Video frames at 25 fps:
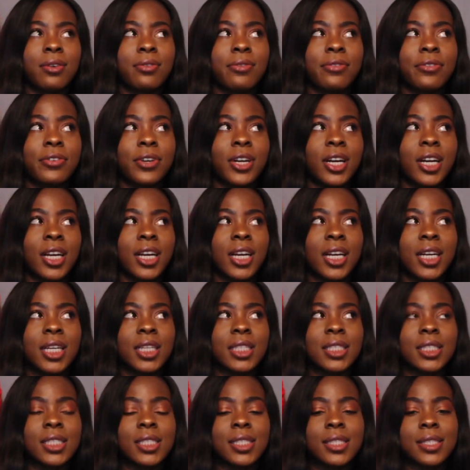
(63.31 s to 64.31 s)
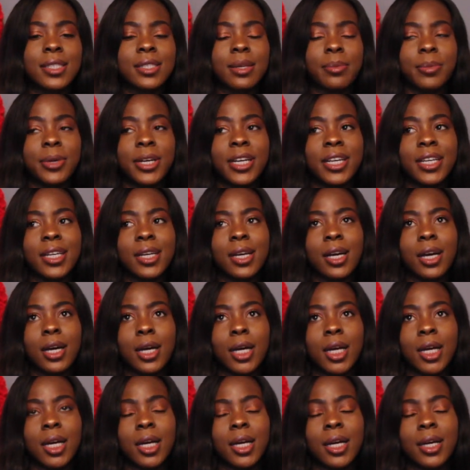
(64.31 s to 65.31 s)
France,
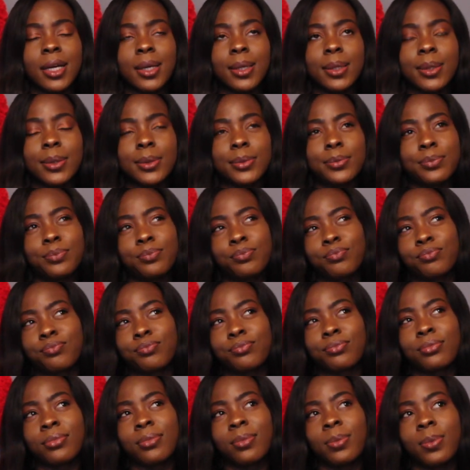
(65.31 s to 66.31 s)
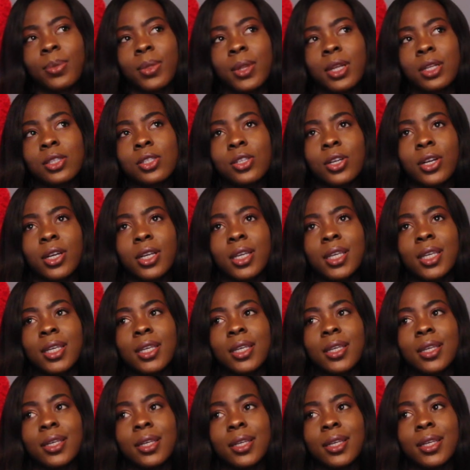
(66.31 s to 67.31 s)
America,
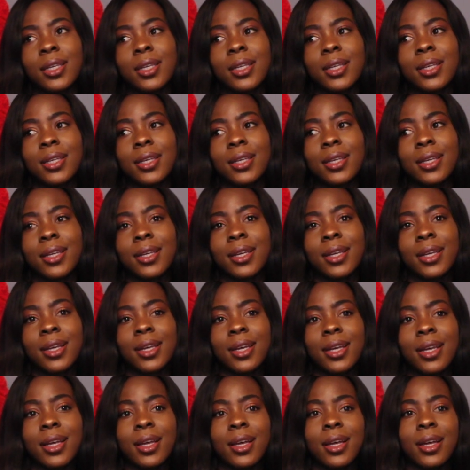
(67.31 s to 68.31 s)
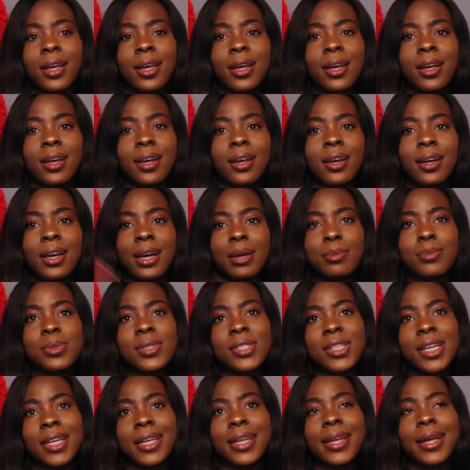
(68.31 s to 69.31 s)
Turkey,
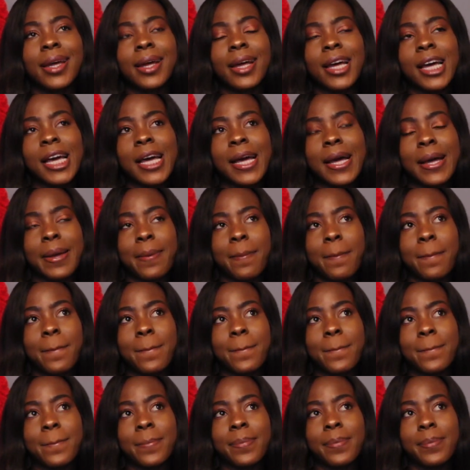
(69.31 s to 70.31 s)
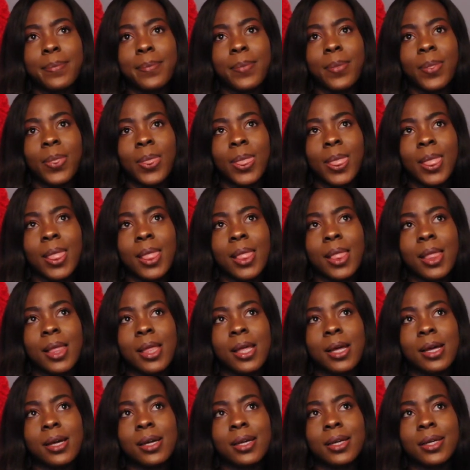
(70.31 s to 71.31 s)
Amsterdam,
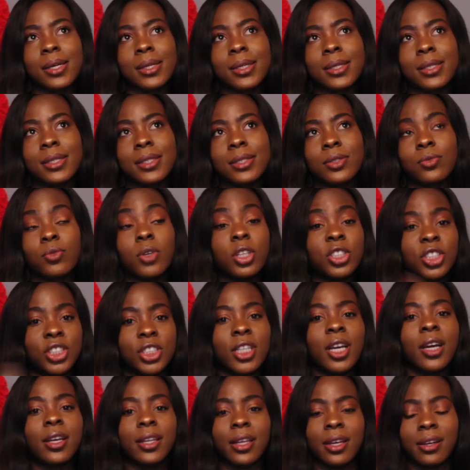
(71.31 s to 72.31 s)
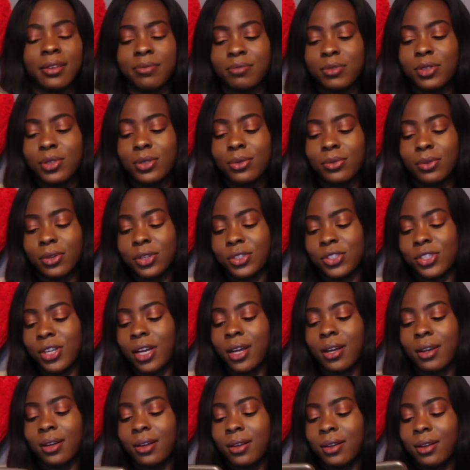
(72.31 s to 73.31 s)
and Russia. Yeah, I've been to
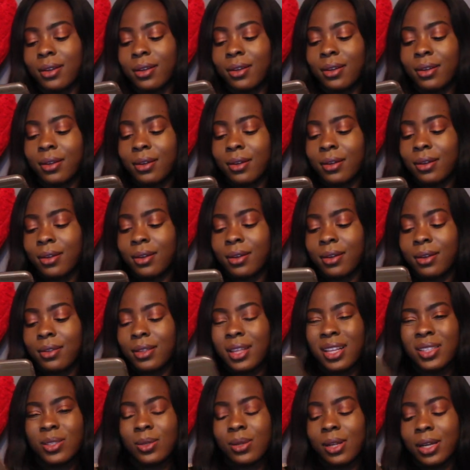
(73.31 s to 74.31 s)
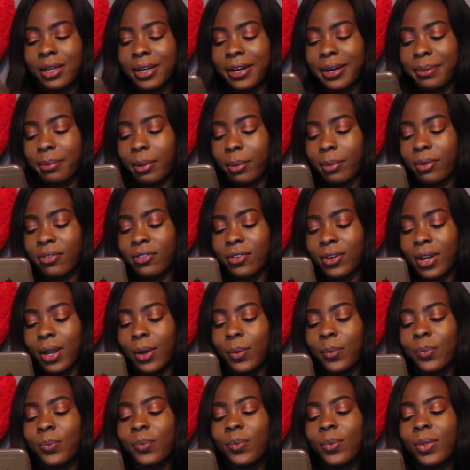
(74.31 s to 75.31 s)
Russia. That's all I can remember for
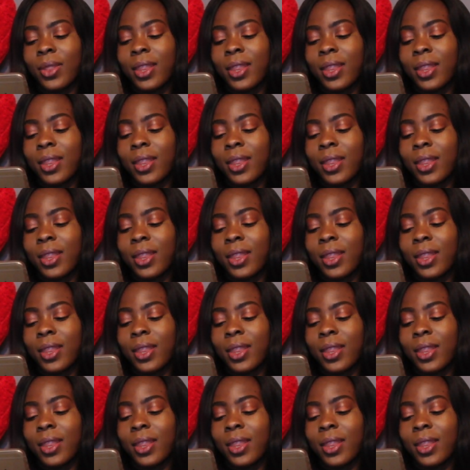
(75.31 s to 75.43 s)
now.